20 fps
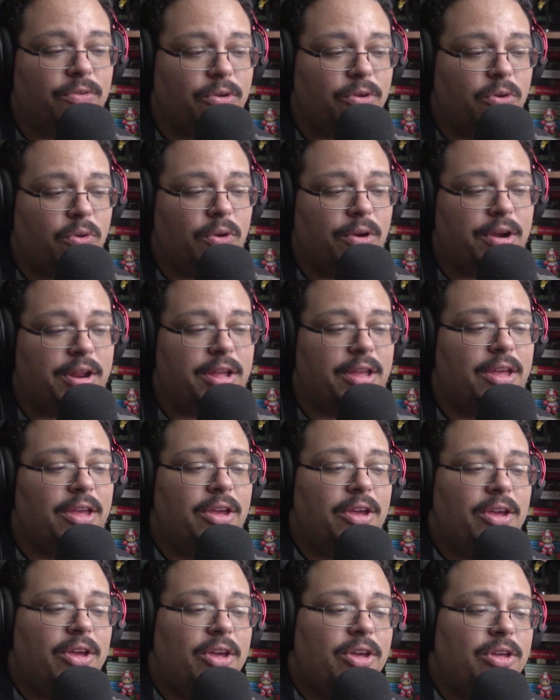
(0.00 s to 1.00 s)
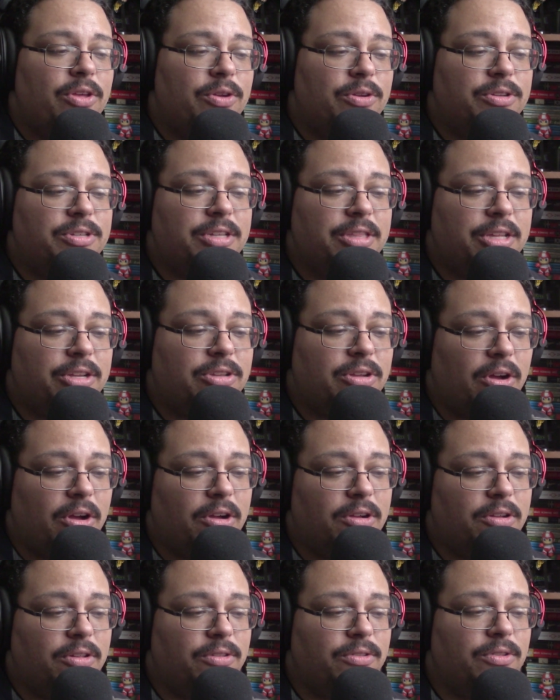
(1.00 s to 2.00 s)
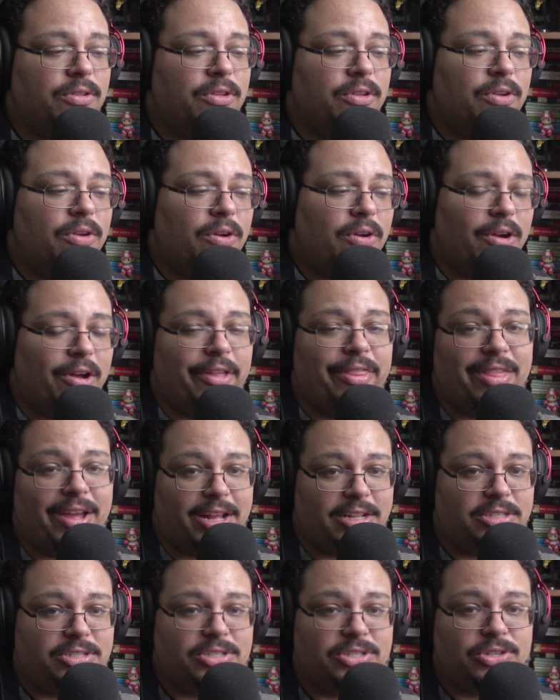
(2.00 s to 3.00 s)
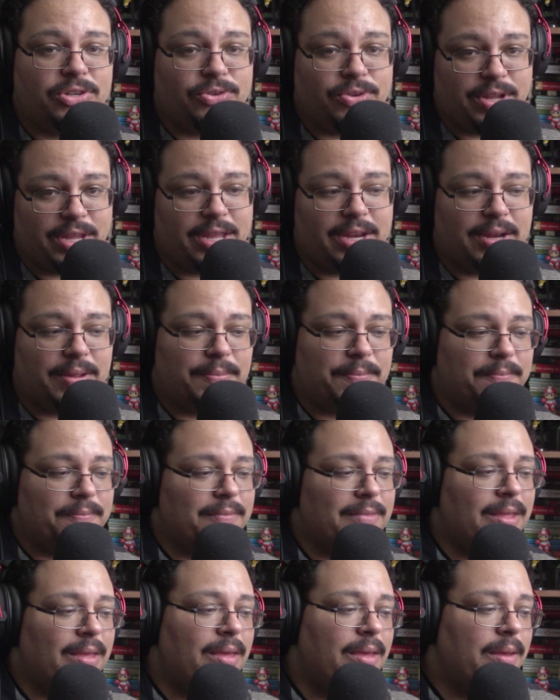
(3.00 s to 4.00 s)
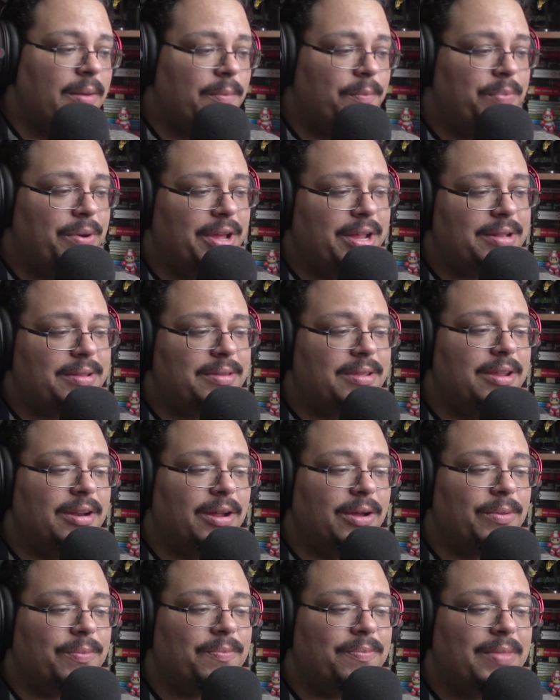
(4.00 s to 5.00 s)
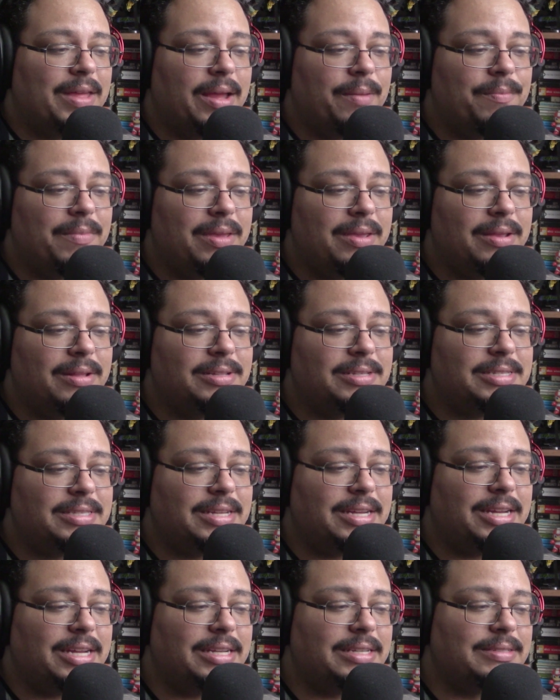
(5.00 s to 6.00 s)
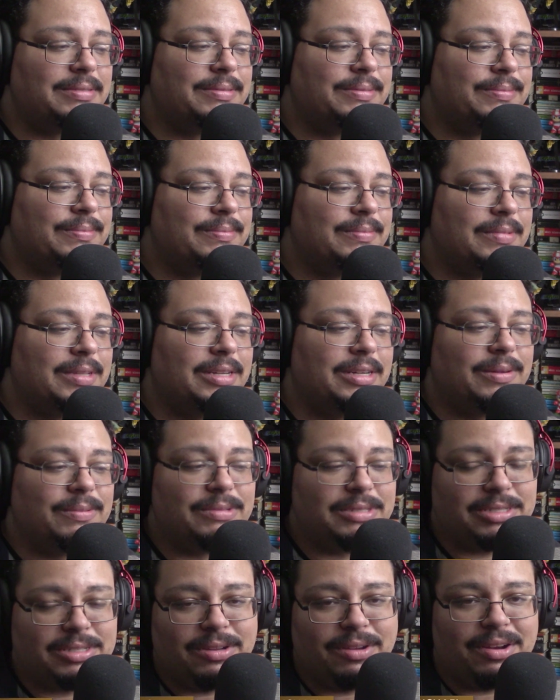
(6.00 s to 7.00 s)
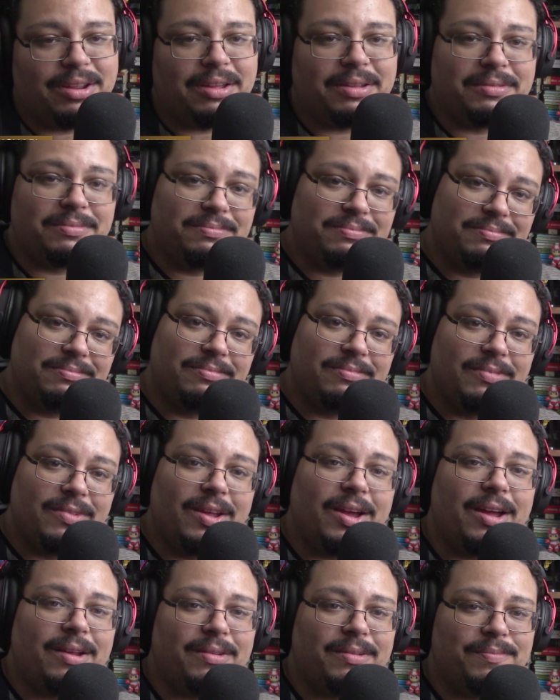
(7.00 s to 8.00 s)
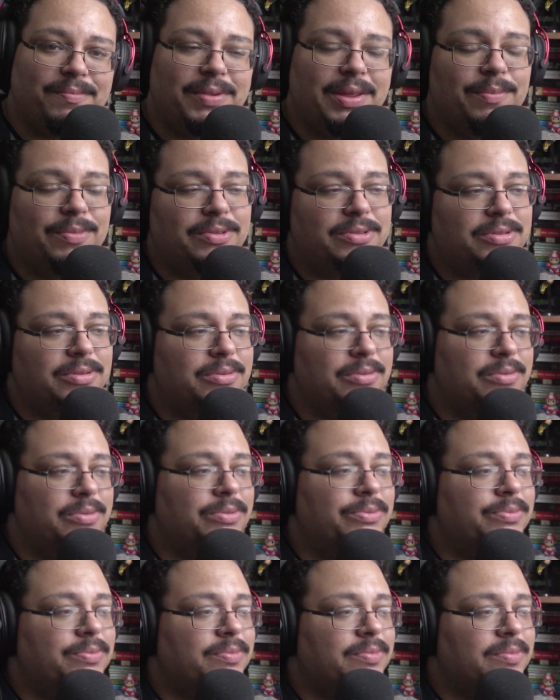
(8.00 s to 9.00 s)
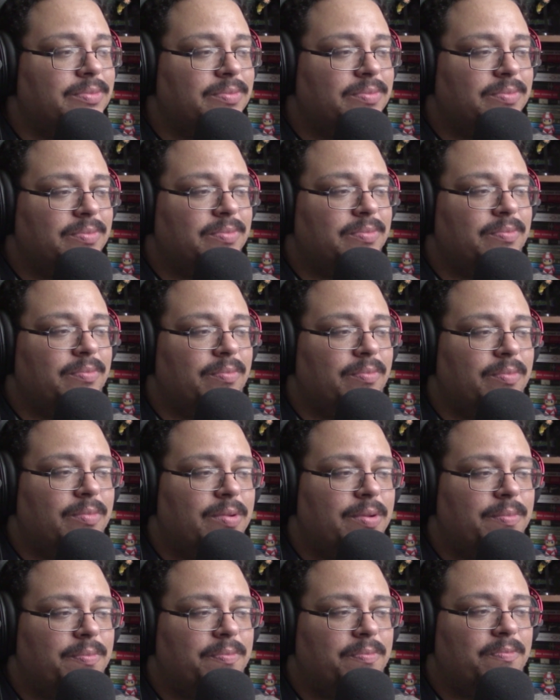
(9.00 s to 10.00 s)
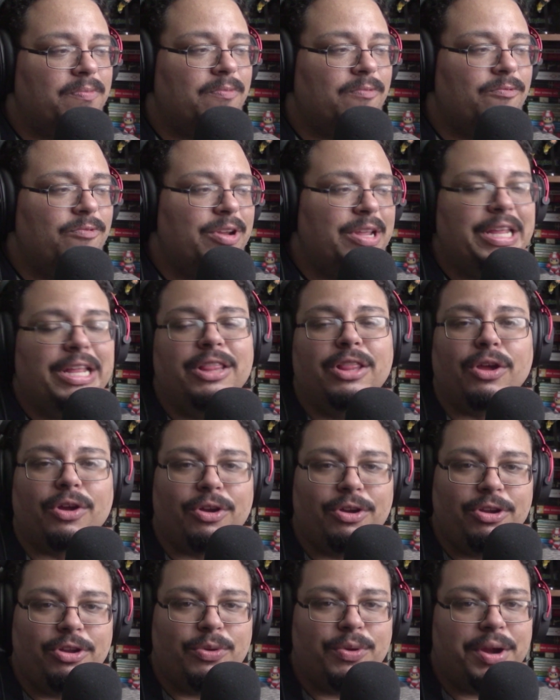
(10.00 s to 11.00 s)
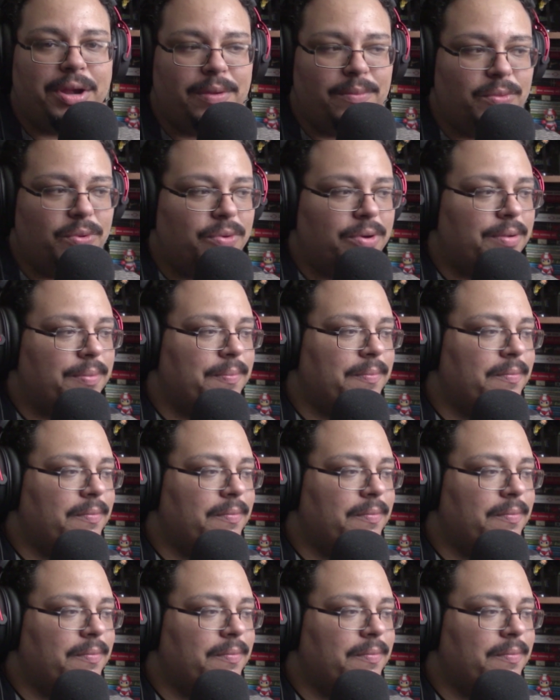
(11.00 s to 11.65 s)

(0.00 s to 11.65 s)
recording using the toggle on that screen. But, that means that, it's gonna not be able to really learn you anymore.